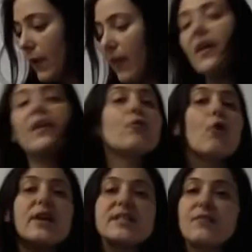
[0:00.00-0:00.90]
and then, of
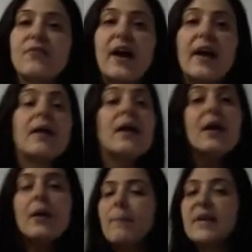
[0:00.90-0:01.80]
course, if I
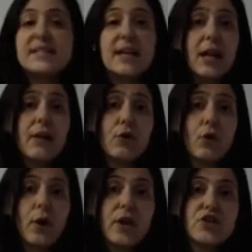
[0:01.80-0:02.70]
miss any of your
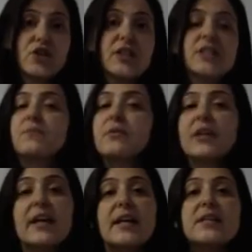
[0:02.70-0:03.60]
questions,
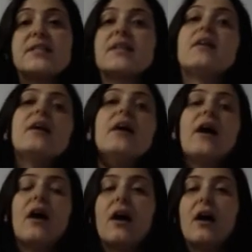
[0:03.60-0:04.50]
please
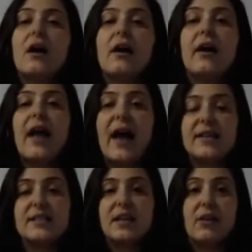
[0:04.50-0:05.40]
uh,
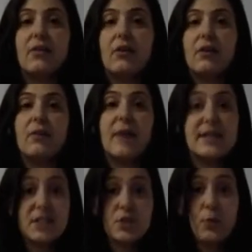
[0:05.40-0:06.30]
ask in the
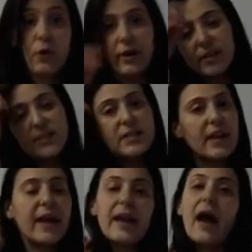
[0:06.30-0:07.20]
message boards
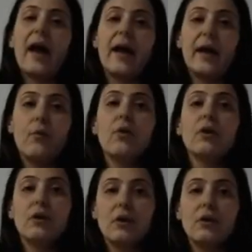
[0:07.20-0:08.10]
and I
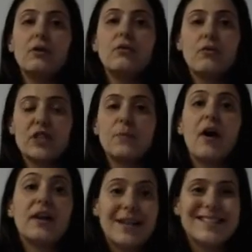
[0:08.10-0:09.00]
will
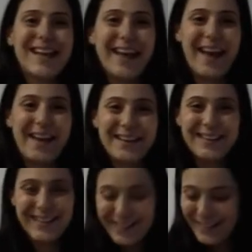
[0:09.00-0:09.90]
respond as I can.
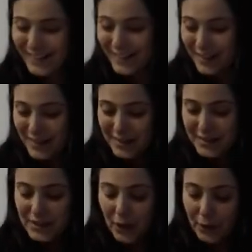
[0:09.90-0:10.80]

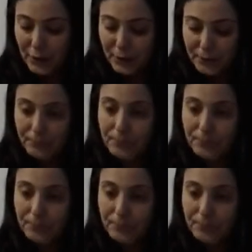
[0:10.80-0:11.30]
So,